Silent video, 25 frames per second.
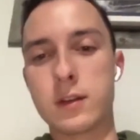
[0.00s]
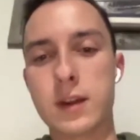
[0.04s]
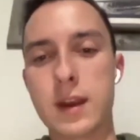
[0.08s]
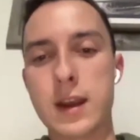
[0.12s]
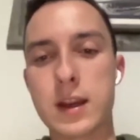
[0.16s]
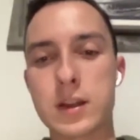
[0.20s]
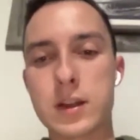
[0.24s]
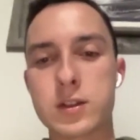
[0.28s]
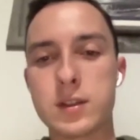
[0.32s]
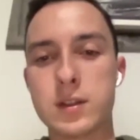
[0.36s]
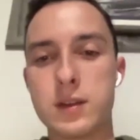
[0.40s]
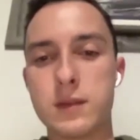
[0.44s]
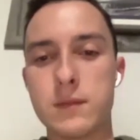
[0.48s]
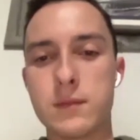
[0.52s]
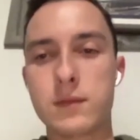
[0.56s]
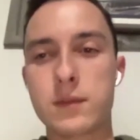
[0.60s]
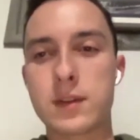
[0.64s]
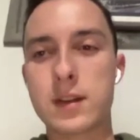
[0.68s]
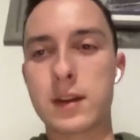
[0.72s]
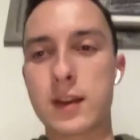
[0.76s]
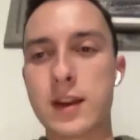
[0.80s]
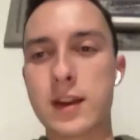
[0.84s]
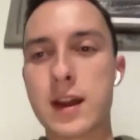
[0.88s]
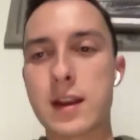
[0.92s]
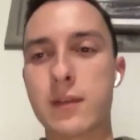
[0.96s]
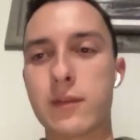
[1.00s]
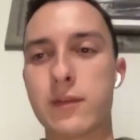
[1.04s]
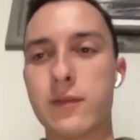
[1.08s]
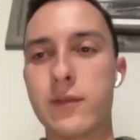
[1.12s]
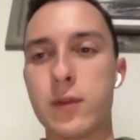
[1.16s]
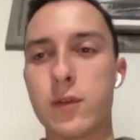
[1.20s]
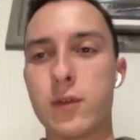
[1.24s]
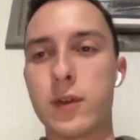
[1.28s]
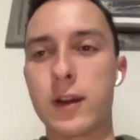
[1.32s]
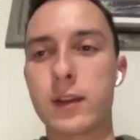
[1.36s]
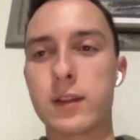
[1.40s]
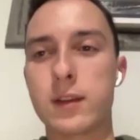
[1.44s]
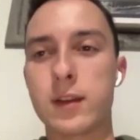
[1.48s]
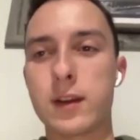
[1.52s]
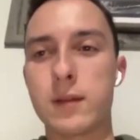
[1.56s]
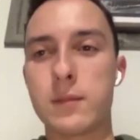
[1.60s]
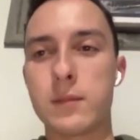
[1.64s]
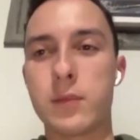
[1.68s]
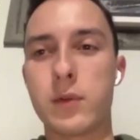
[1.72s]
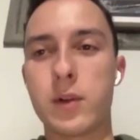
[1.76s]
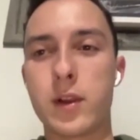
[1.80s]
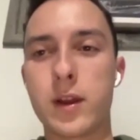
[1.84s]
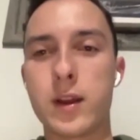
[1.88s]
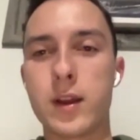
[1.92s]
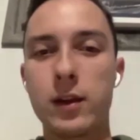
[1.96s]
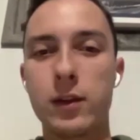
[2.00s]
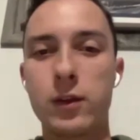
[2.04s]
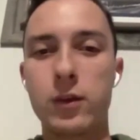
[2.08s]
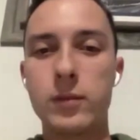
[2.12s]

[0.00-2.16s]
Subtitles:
they actually can kind of feel like they can play a